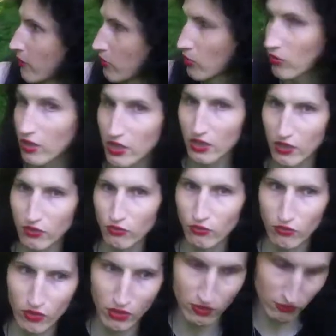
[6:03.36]
I'm cooking, I
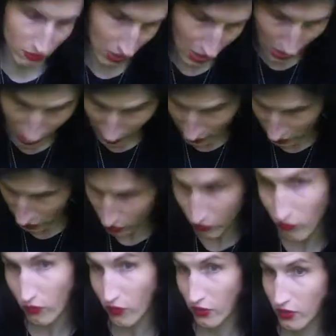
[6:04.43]
thought I'd
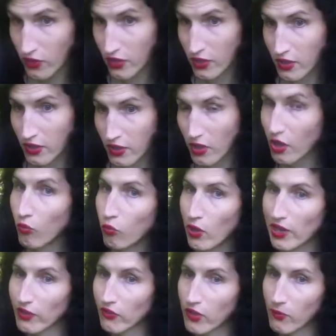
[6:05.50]
use a
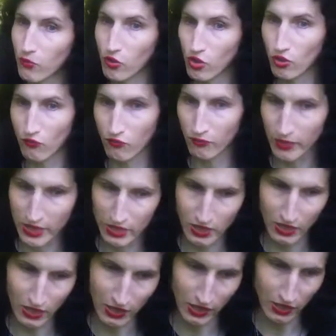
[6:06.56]
wild substitute for my
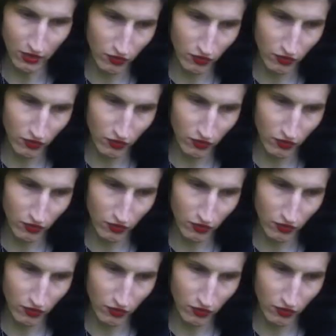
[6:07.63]
garlic.